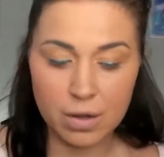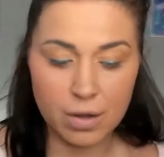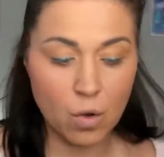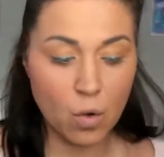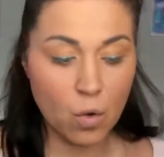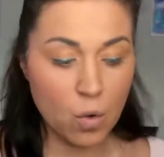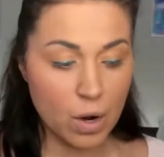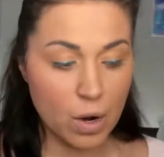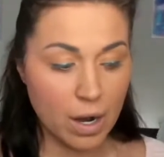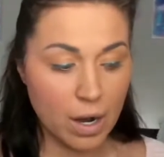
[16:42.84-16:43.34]

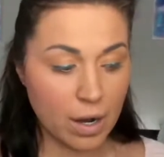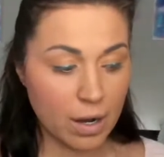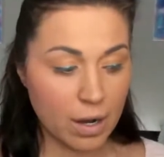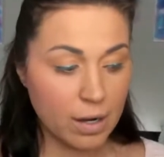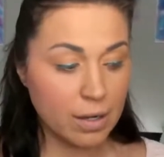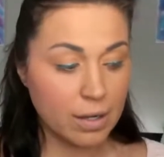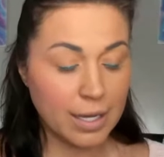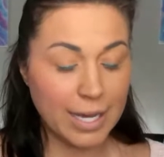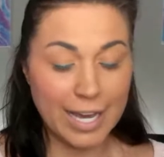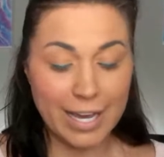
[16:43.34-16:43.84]

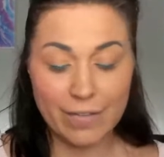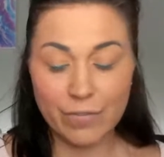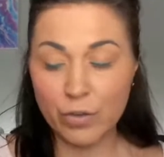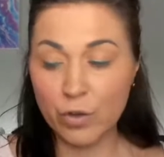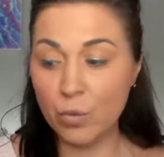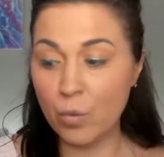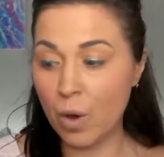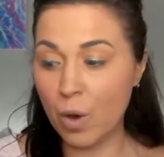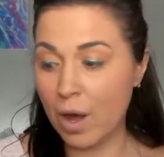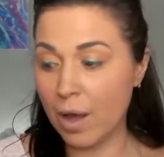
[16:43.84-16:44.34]
Or if
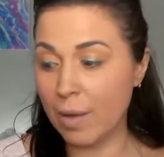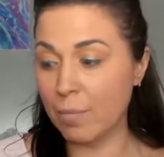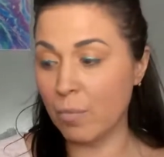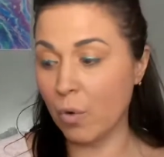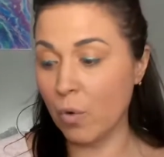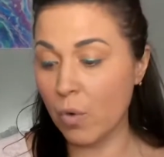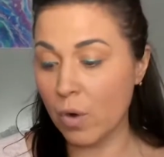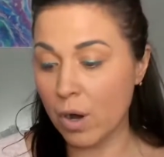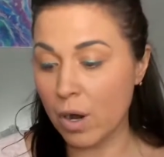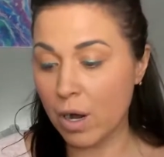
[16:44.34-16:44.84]
you want
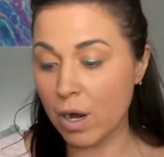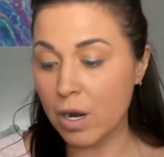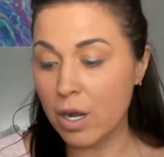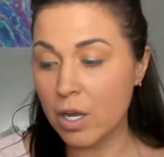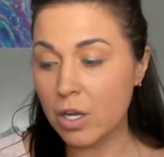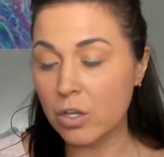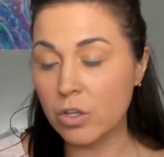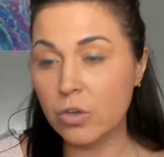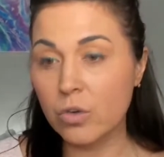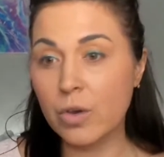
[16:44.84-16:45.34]
more,
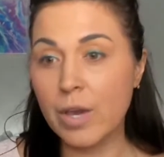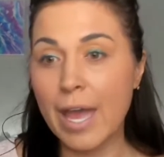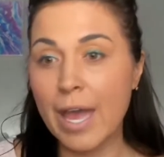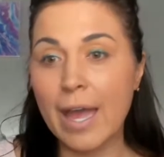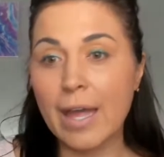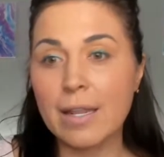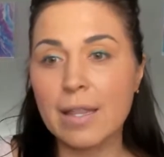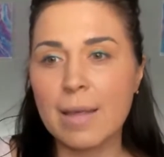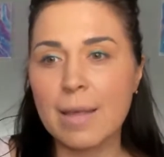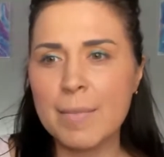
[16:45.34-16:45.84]
you
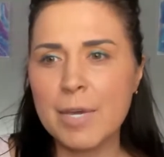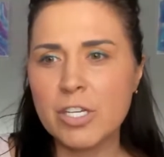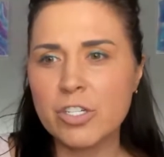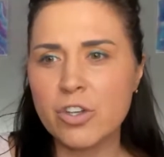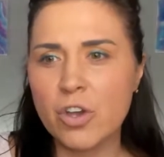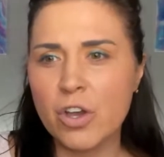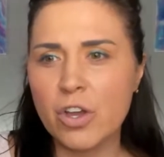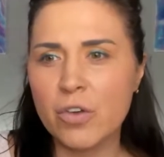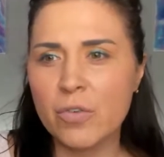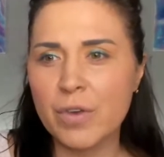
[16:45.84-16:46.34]
can, let me
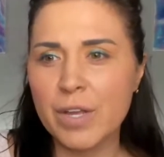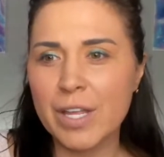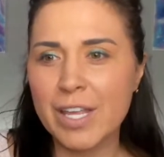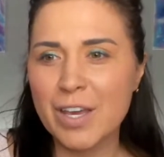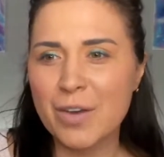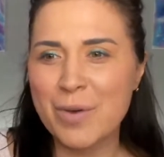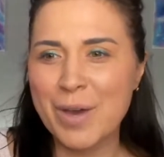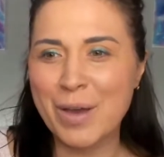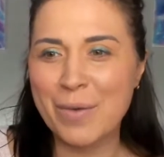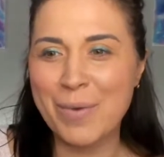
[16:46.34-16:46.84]
show you really
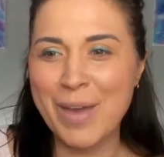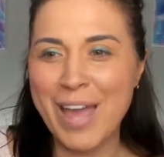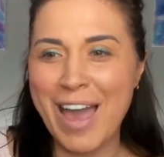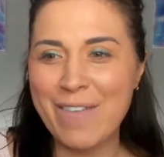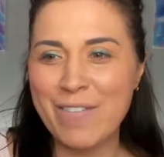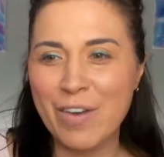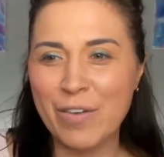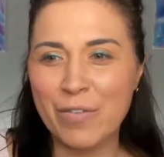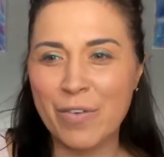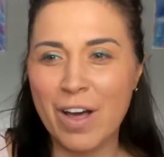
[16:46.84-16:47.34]
quick. We
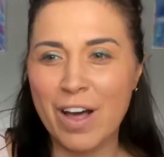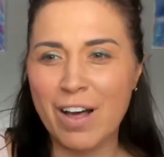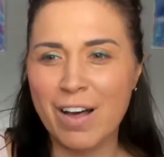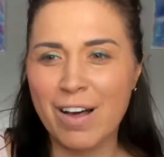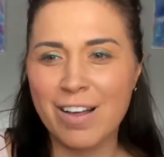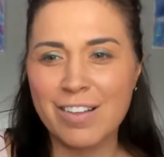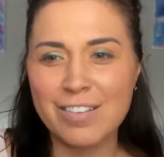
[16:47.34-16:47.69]
have a